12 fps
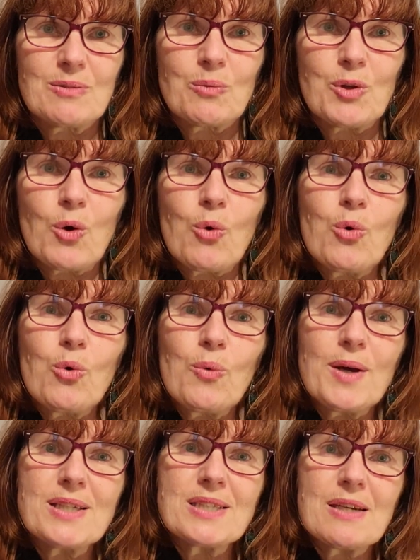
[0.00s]
We
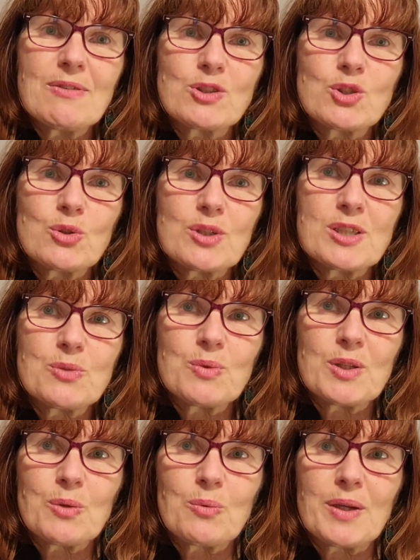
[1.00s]
always have a choice
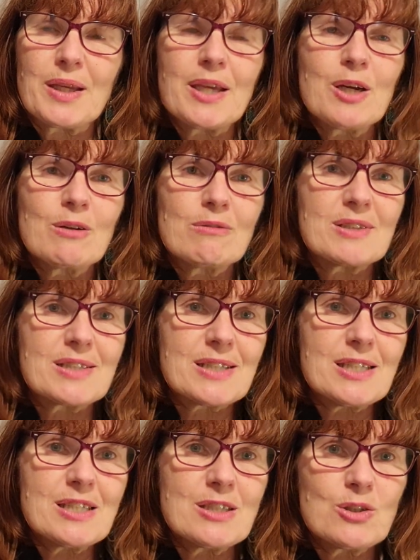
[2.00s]
whether we
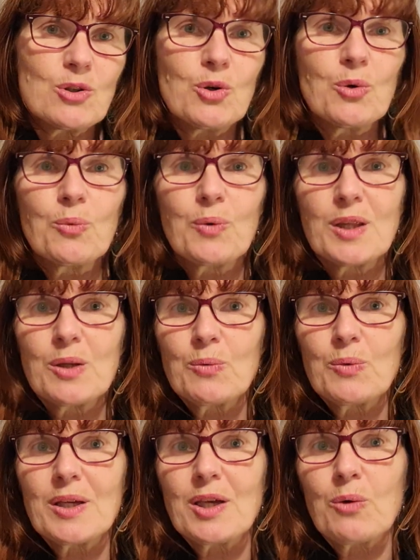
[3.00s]
resist or whether
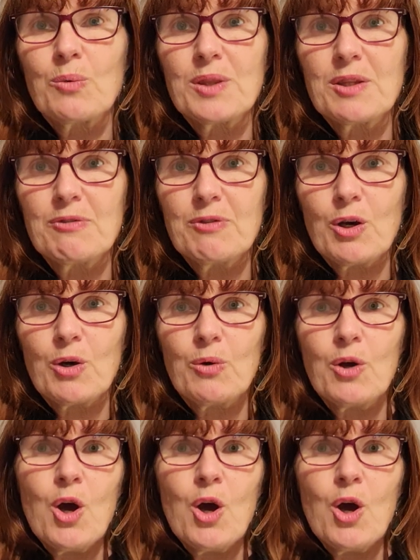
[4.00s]
we go with the flow,